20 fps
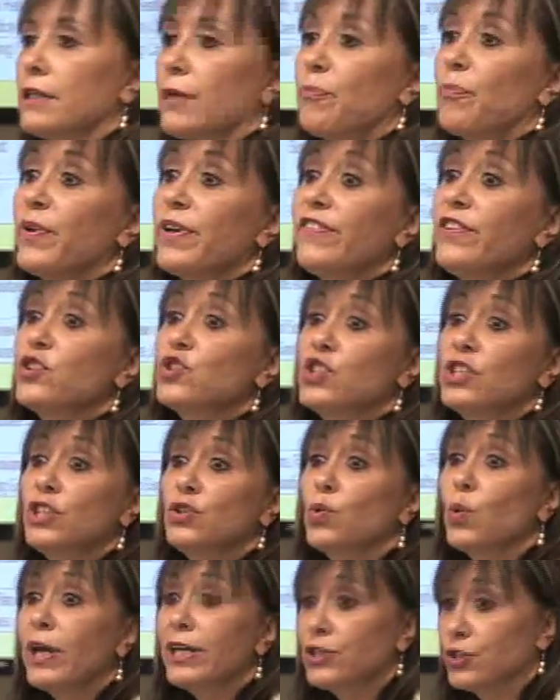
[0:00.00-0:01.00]
the, previous
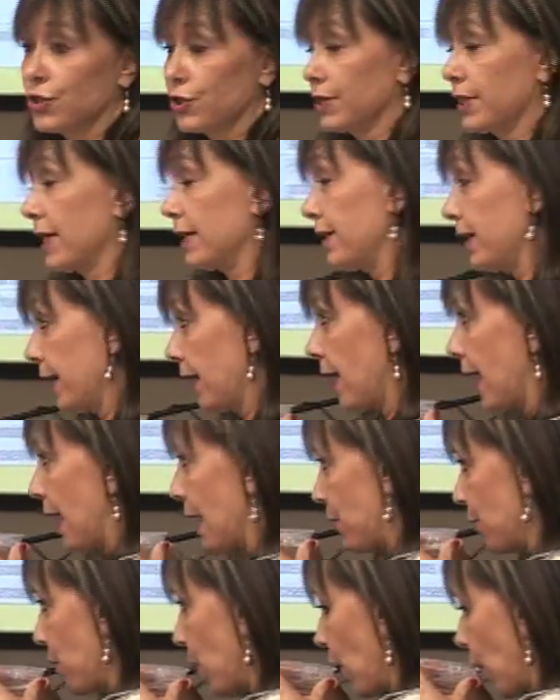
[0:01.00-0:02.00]
situation that they have.